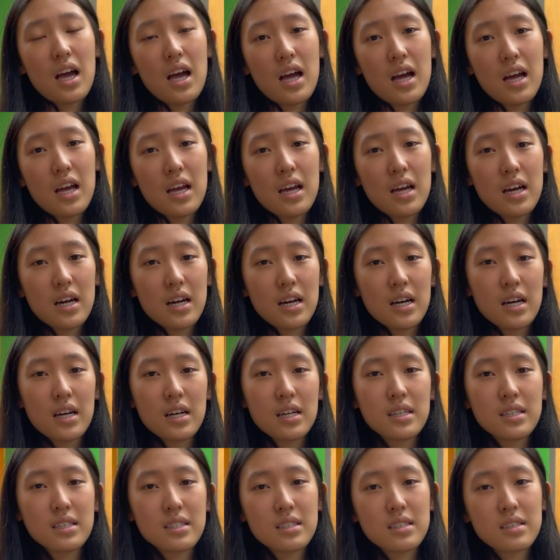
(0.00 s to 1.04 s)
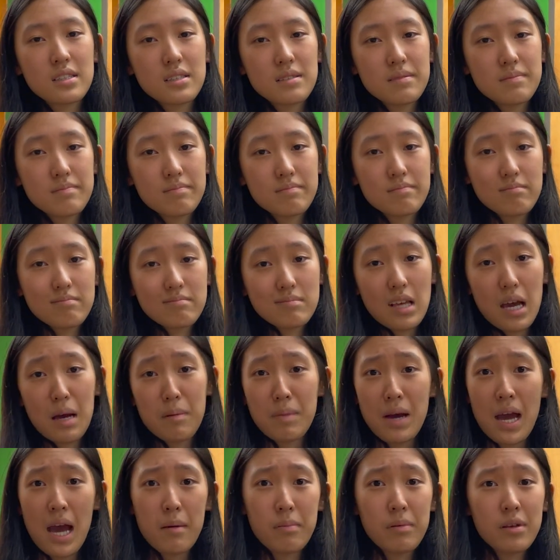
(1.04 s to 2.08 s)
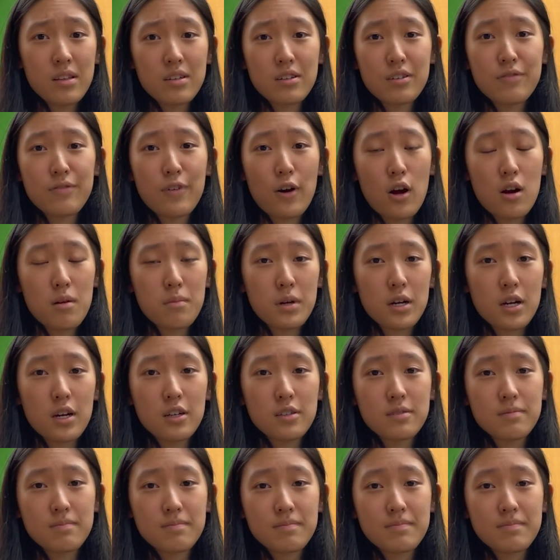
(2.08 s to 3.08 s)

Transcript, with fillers: And I'm a happy little farmer.